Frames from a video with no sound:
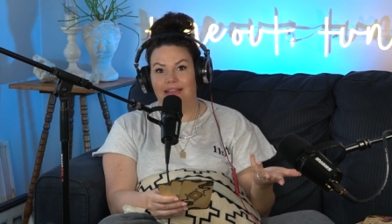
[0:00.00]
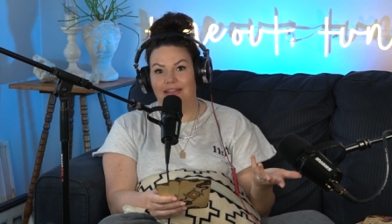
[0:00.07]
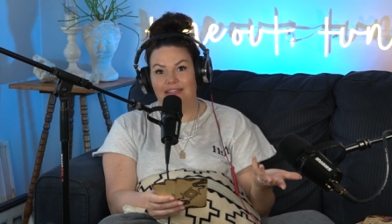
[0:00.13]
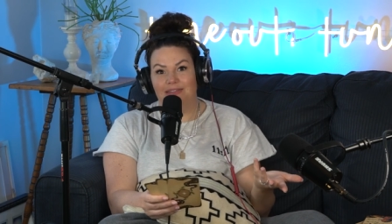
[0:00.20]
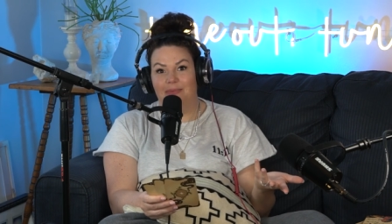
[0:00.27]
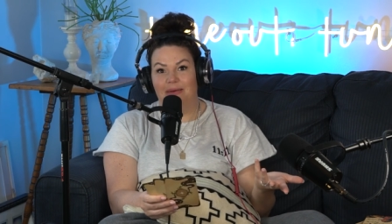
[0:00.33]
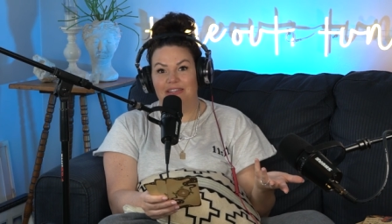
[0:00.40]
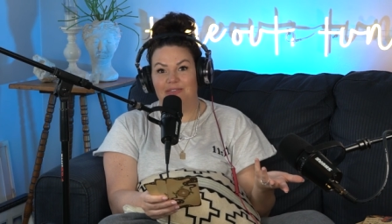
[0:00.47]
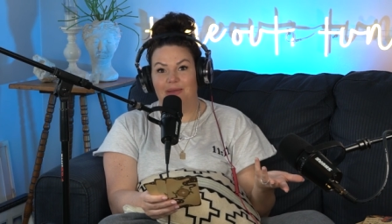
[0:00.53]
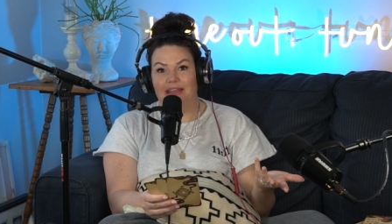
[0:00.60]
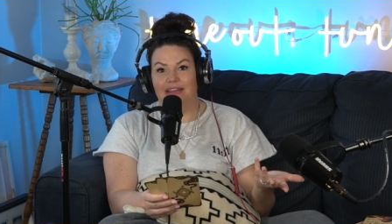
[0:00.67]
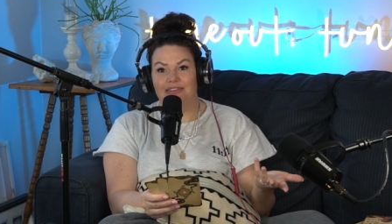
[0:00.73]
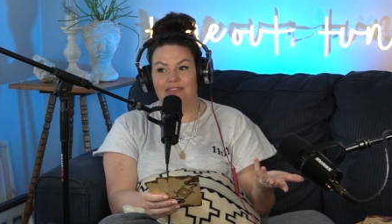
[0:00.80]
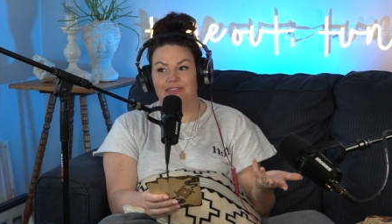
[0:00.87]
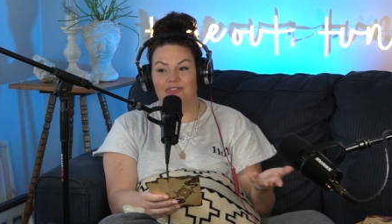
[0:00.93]
That's the best way I
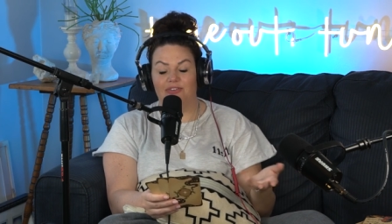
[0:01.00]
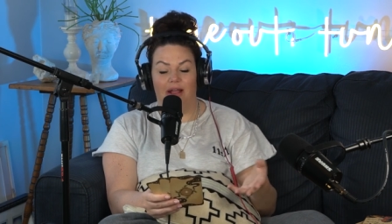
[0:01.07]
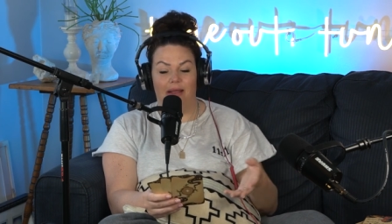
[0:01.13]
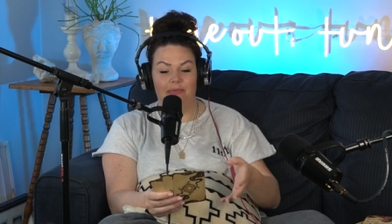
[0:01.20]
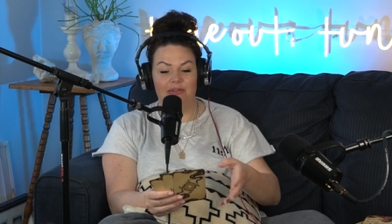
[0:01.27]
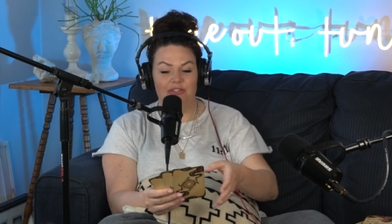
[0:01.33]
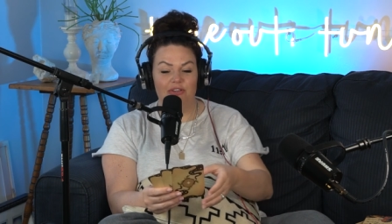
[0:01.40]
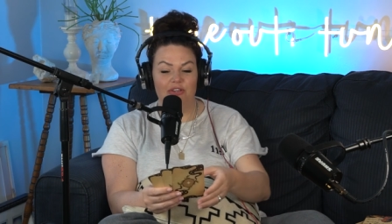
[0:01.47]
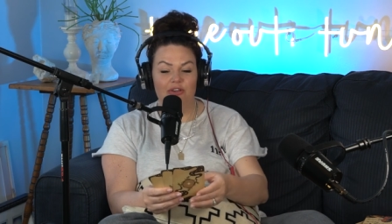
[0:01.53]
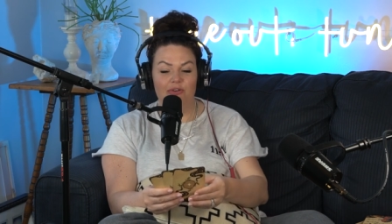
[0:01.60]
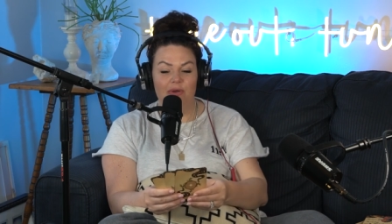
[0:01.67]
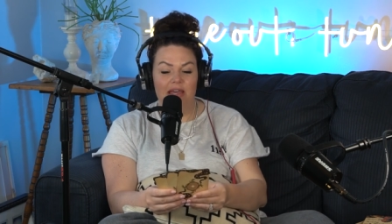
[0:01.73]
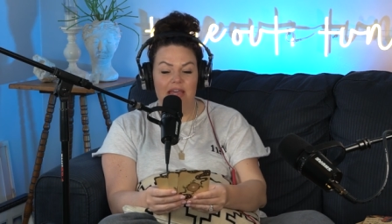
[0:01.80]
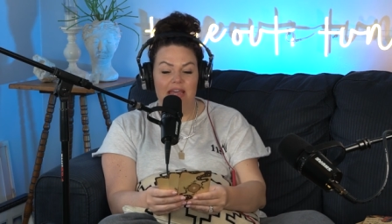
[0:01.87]
can describe it to you.